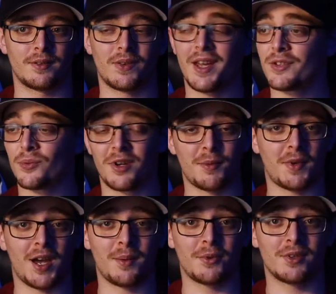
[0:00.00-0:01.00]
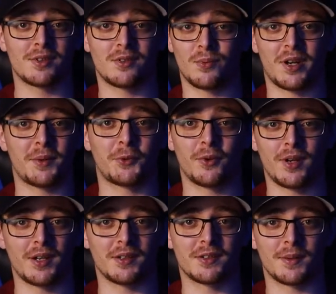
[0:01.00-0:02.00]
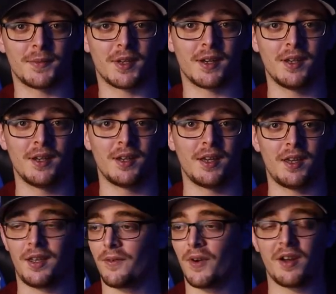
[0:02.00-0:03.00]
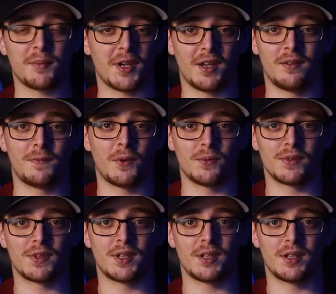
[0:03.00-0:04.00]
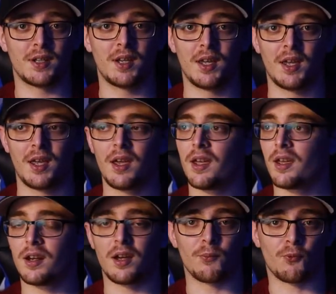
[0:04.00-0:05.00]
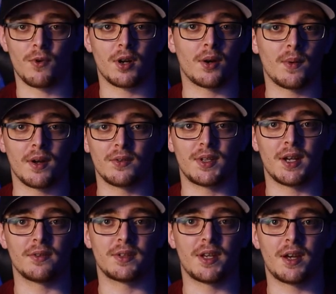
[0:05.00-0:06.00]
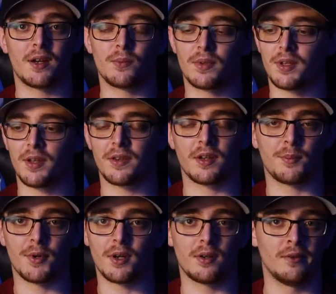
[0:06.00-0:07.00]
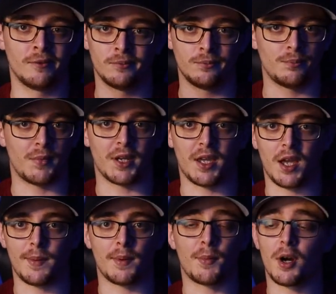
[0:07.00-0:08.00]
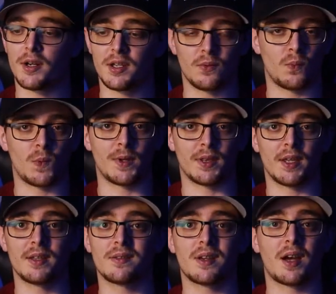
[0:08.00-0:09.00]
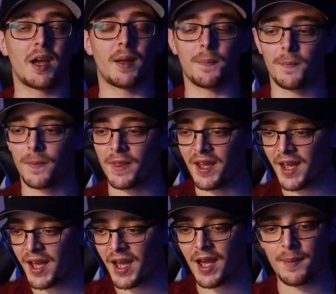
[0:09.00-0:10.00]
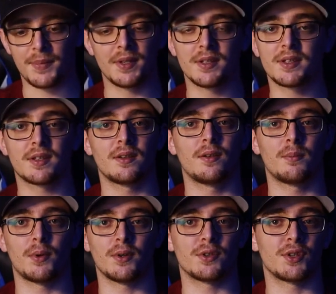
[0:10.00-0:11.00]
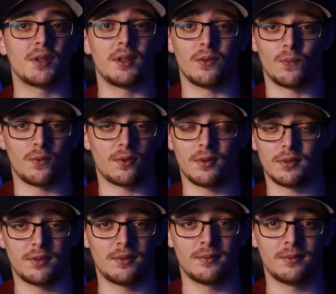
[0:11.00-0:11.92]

That's when I'm happiest, is when I'm creating something. If I have my headphones in and I'm running around downtown with nothing but my camera body and one lens, I'm the happiest person in the world.